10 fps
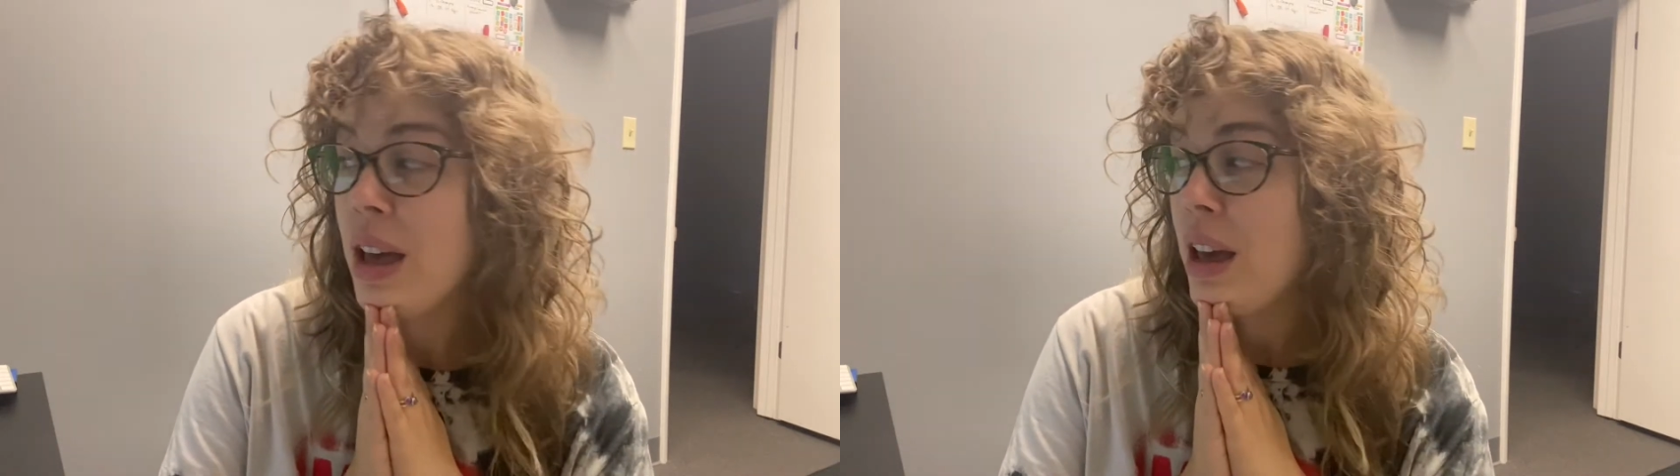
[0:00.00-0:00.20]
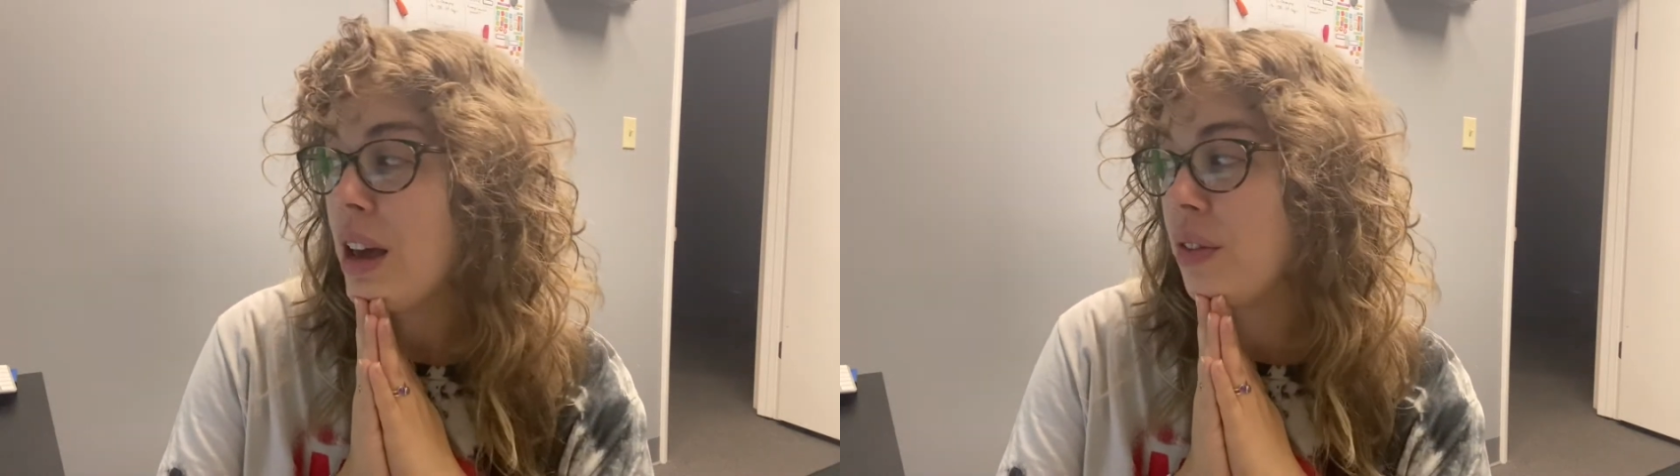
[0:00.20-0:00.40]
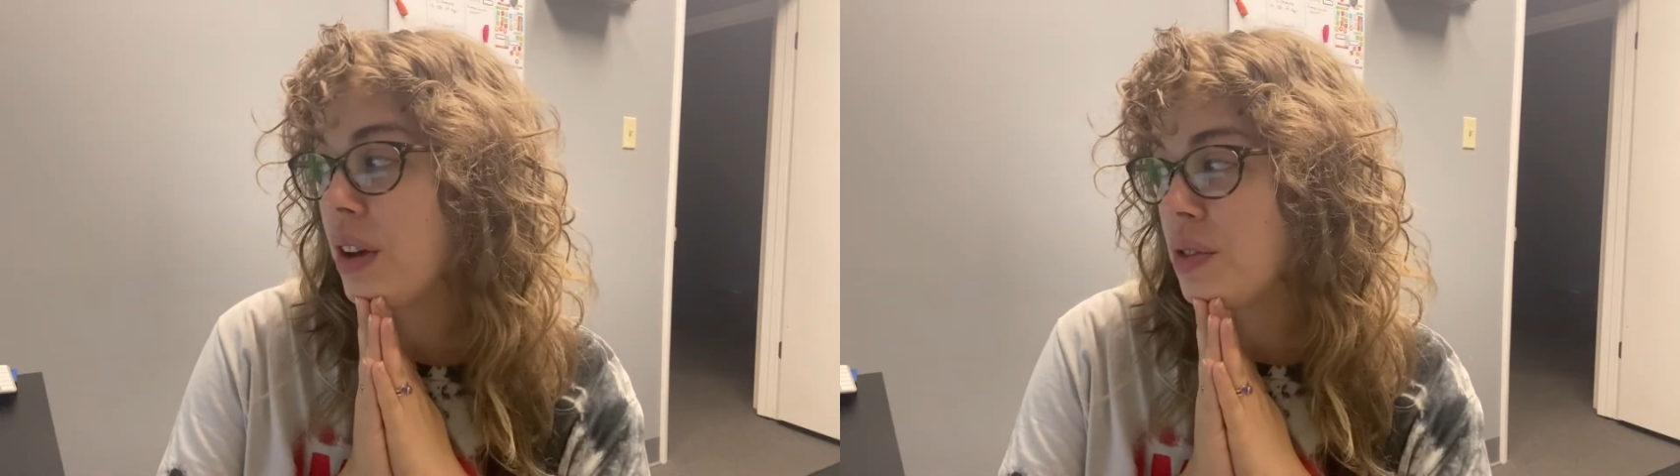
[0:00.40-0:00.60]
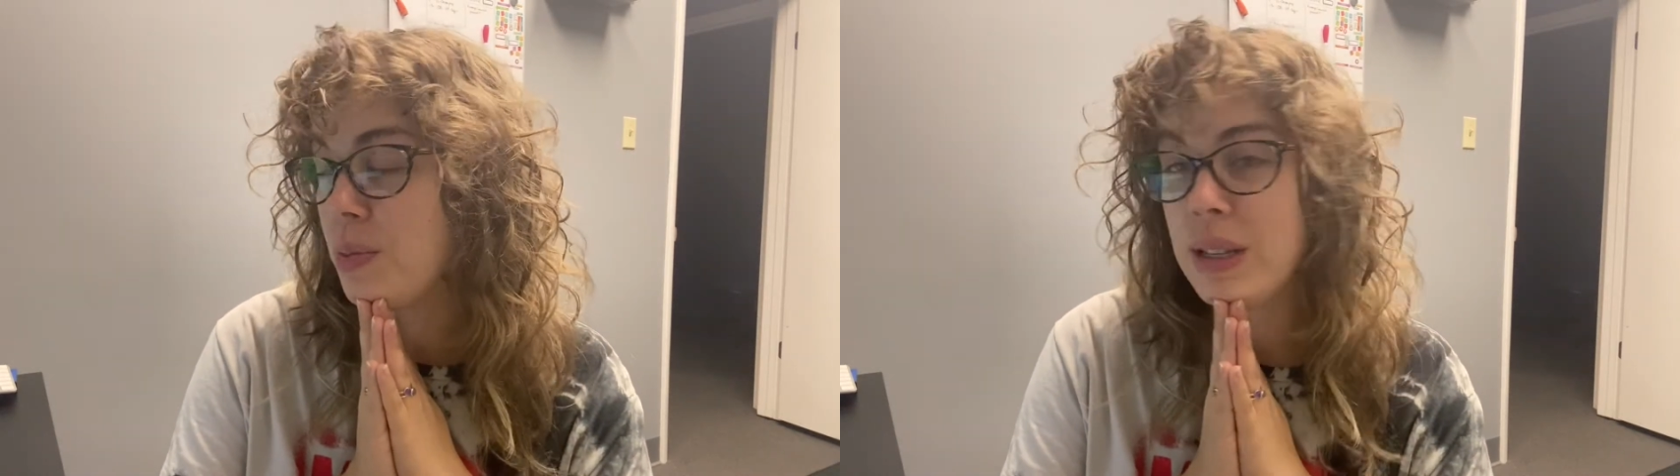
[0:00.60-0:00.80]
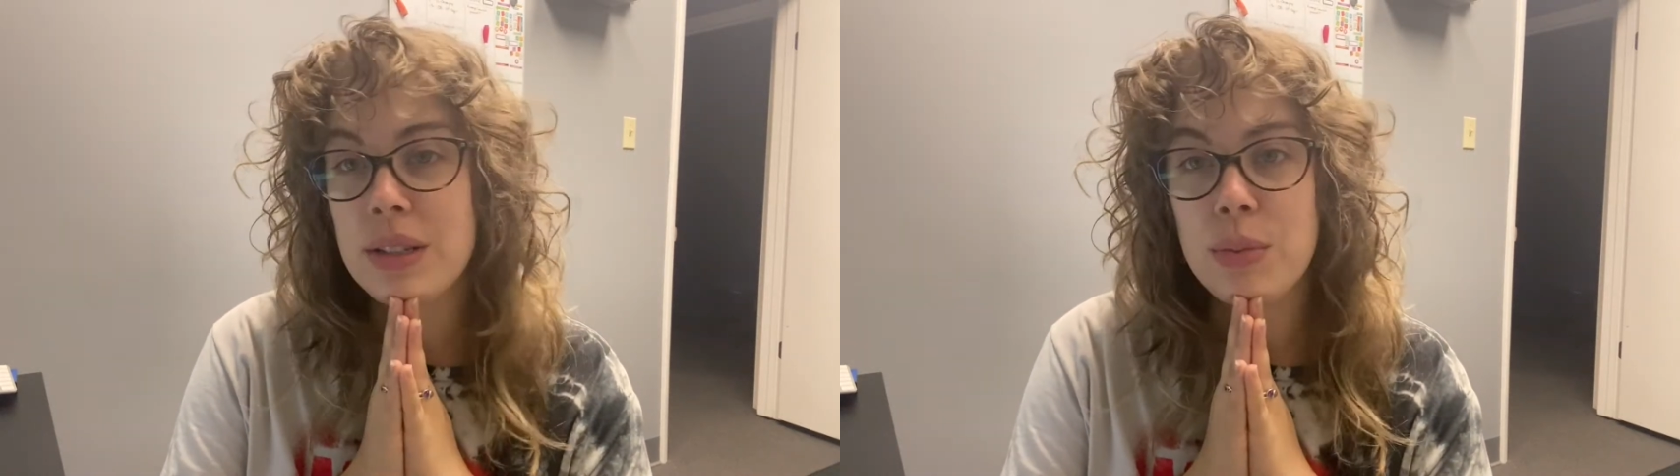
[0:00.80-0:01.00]
if you have to be
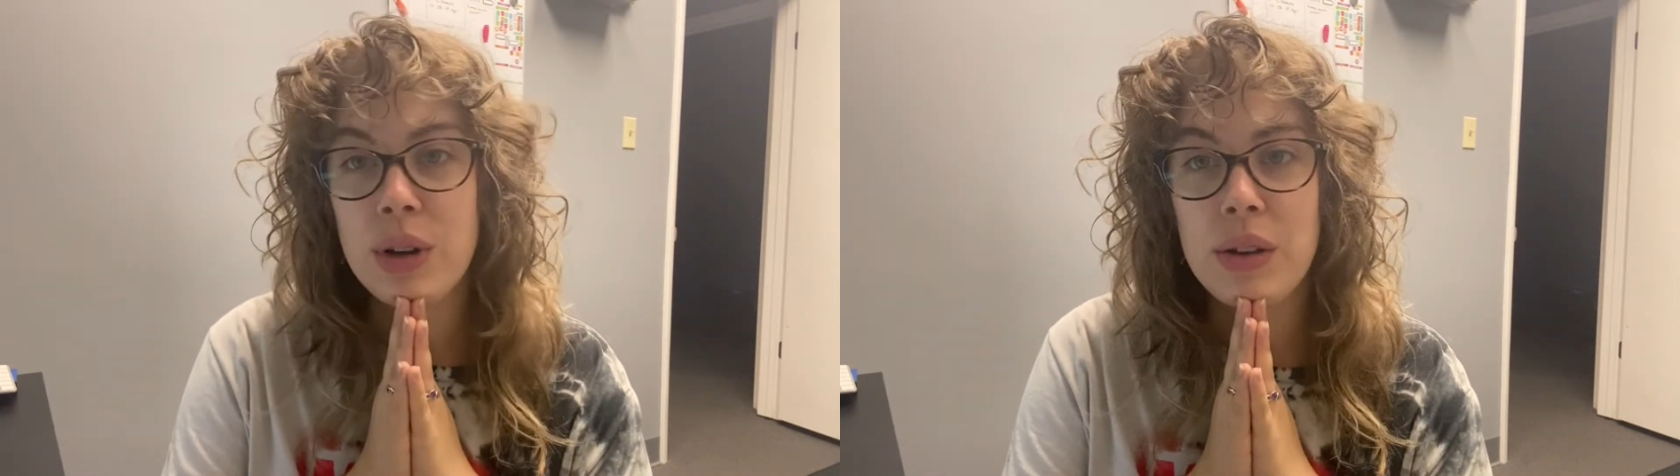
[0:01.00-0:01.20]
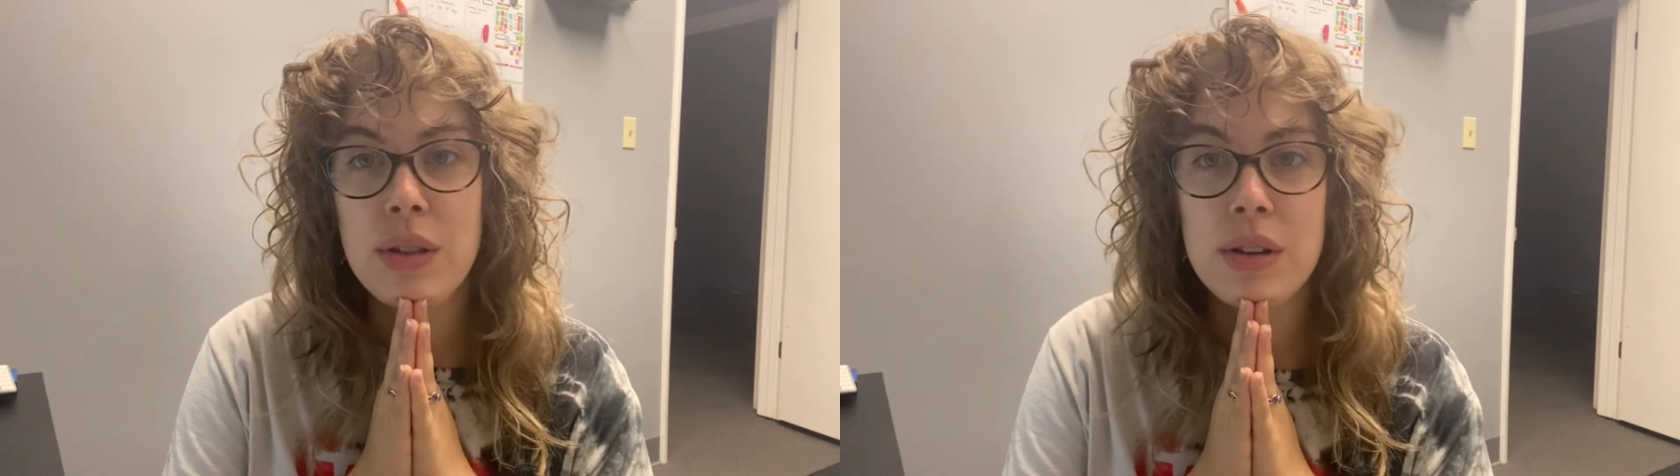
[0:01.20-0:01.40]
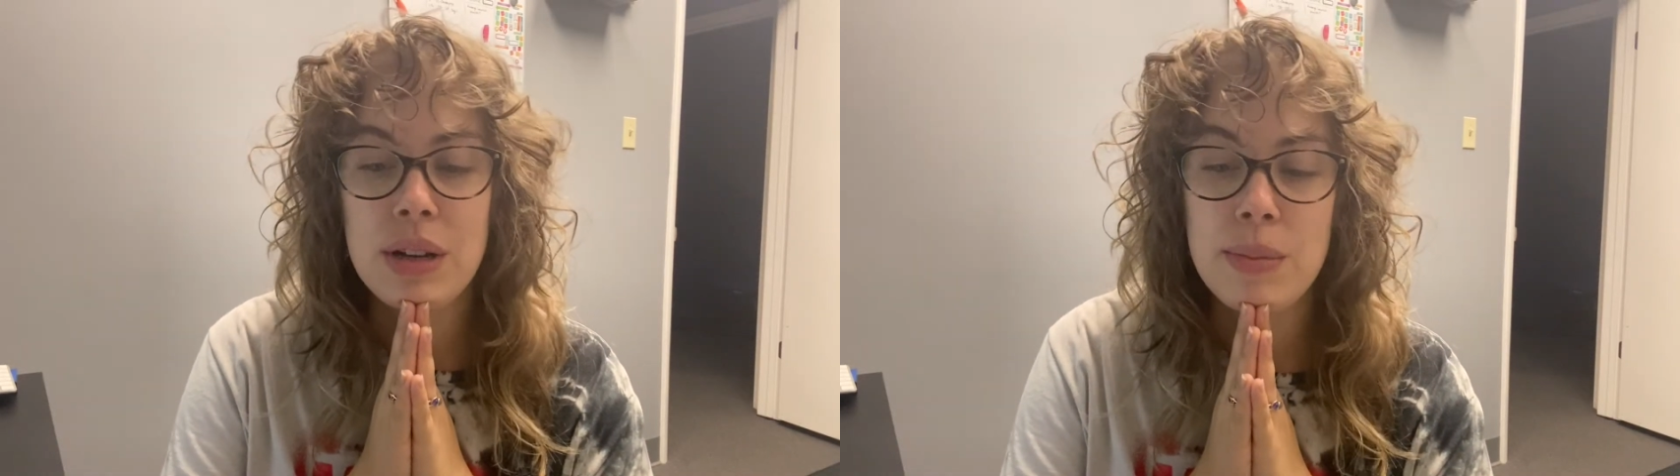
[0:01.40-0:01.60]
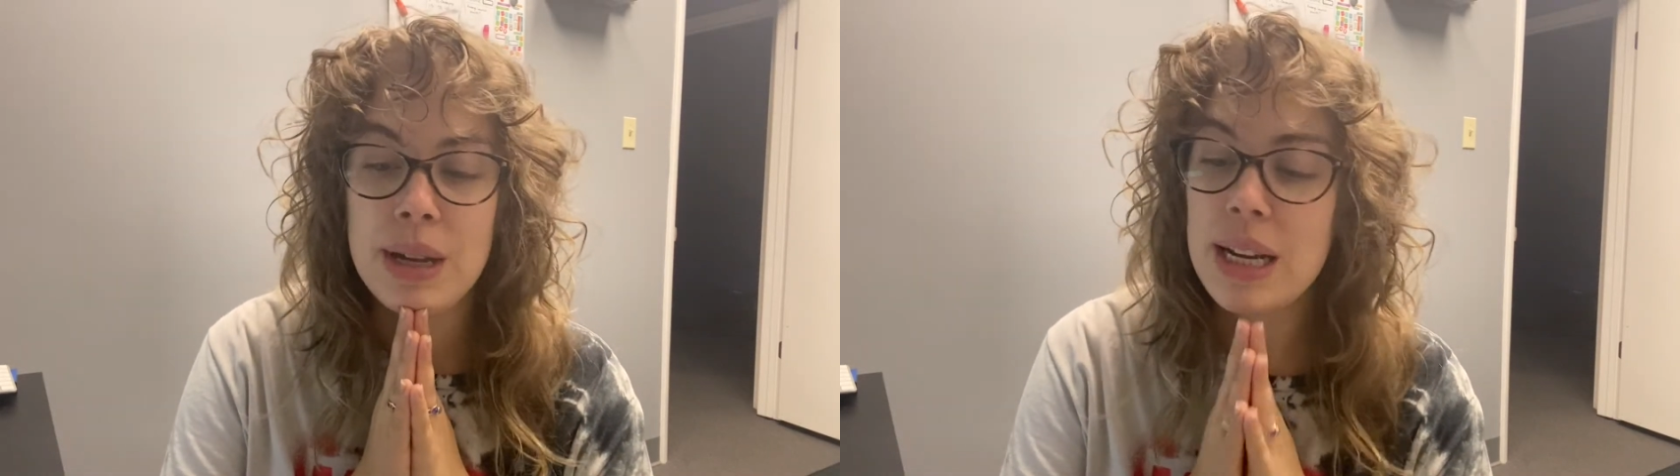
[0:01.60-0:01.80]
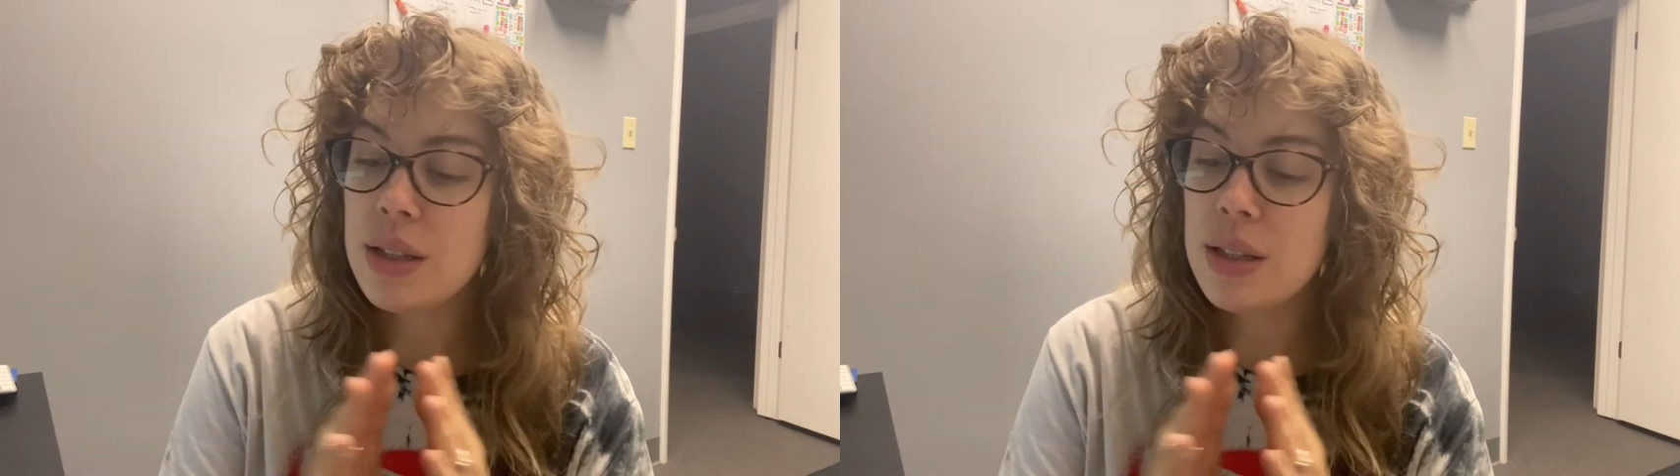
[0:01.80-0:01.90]
somewhere in 30 minutes,